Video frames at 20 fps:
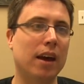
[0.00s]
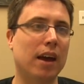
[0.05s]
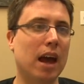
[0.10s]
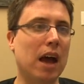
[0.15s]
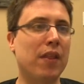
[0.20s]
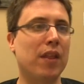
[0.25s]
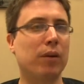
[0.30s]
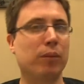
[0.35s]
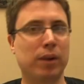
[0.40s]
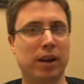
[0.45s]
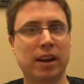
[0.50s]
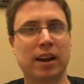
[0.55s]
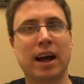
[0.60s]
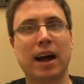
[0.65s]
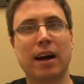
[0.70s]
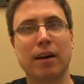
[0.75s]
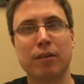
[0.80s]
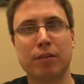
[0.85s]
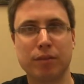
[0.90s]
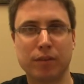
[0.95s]
And then we could
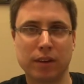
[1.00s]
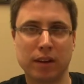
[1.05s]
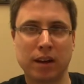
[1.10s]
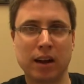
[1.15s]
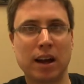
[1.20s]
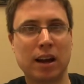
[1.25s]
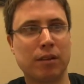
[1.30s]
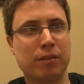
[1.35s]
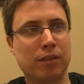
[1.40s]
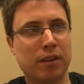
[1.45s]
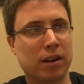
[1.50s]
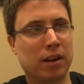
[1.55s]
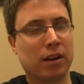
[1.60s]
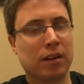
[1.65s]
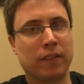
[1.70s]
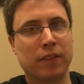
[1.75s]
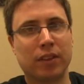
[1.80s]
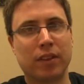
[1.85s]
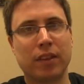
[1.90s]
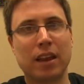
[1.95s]
have kind of
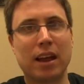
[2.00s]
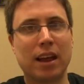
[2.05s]
a,